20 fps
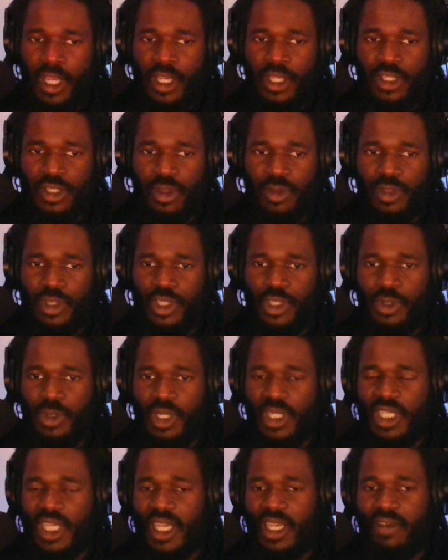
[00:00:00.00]
so that you
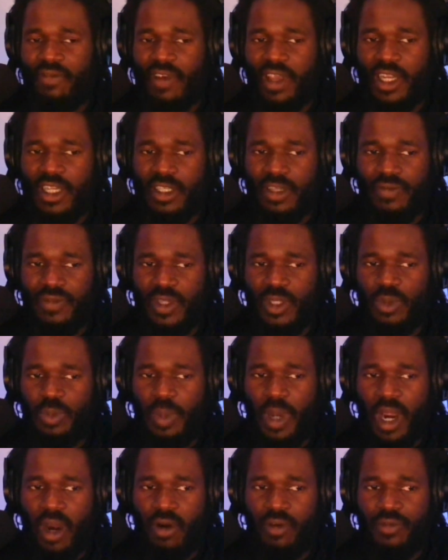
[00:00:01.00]
can take advantage of this
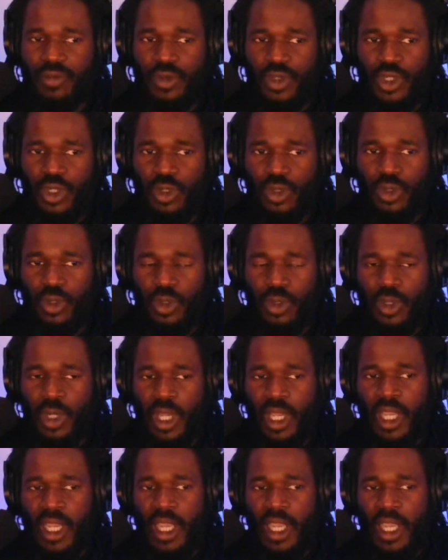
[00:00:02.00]
powerful tool,